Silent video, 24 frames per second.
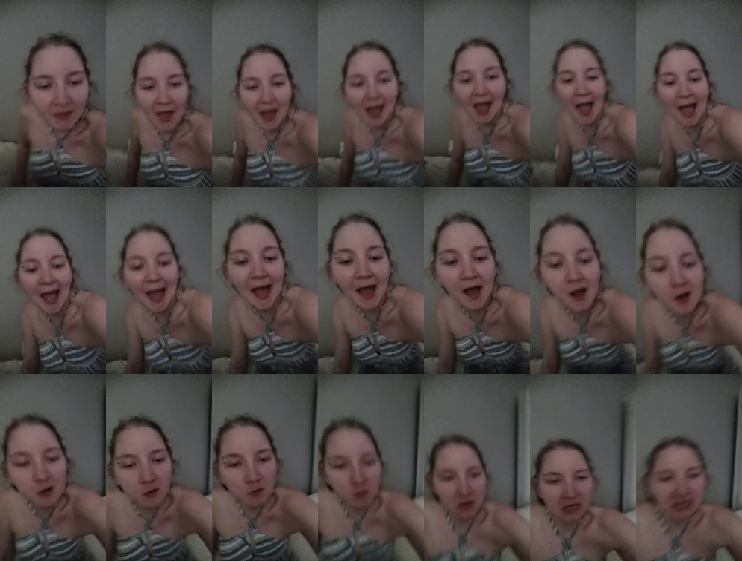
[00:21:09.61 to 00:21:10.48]

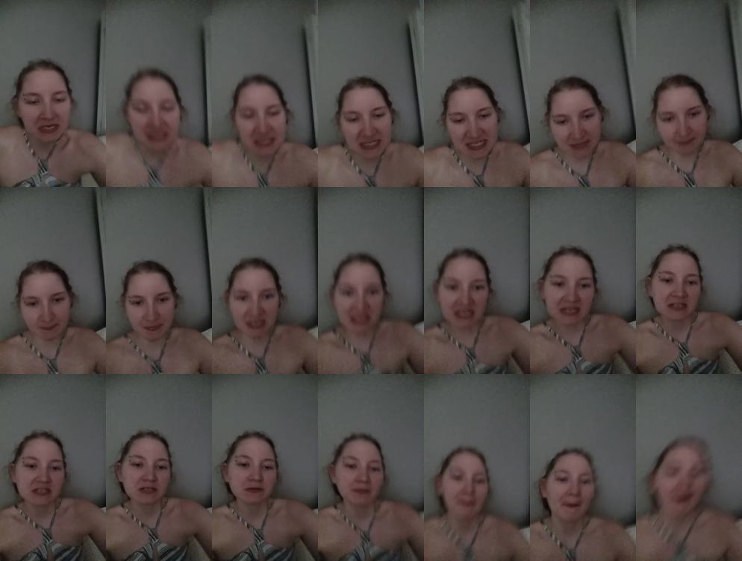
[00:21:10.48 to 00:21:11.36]
How does
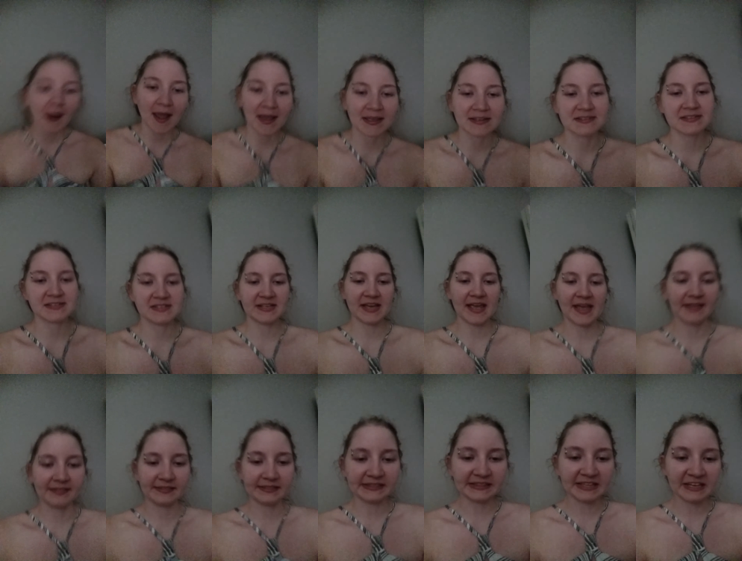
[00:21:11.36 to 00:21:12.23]
being depressed
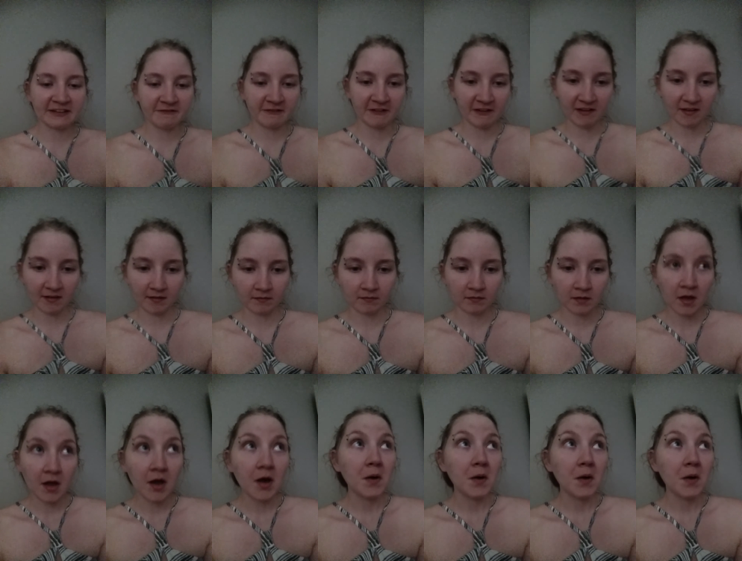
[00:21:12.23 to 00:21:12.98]
and living